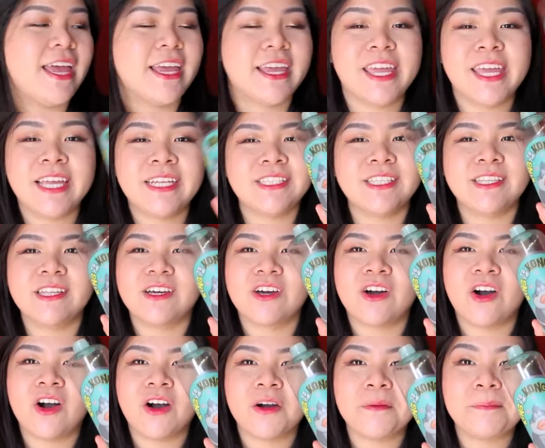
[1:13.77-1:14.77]
King to the
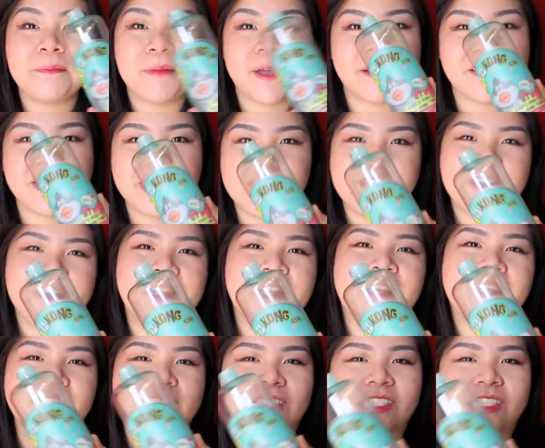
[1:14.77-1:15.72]
Kong Berry Toner.